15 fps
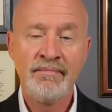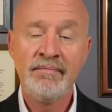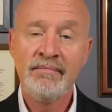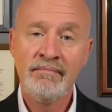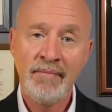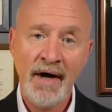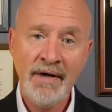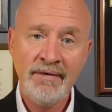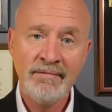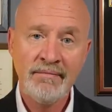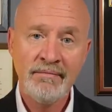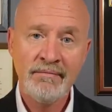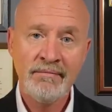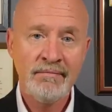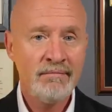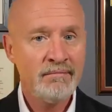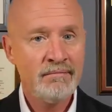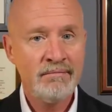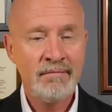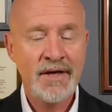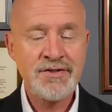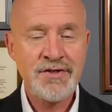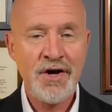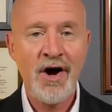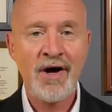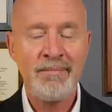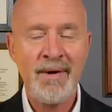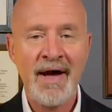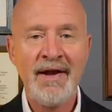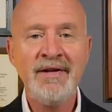But let's talk
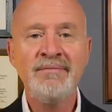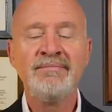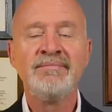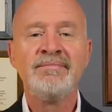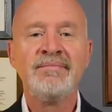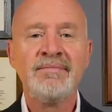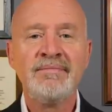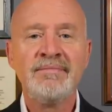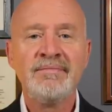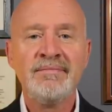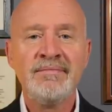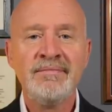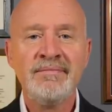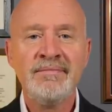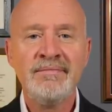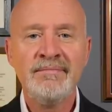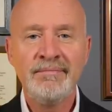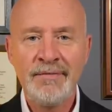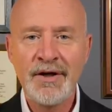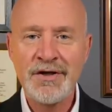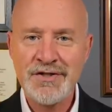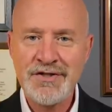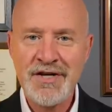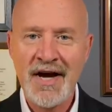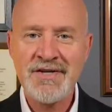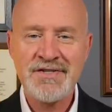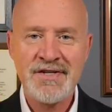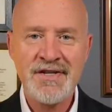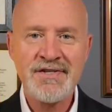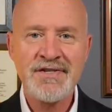about it, because
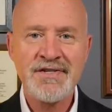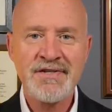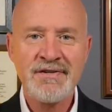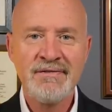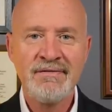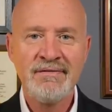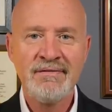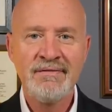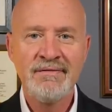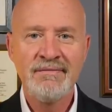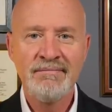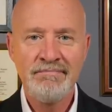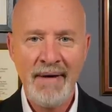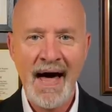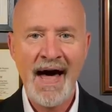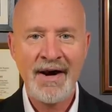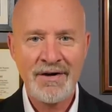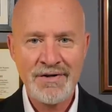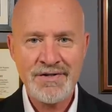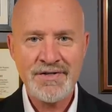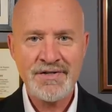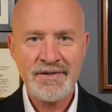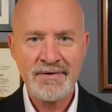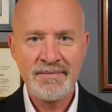justice matters.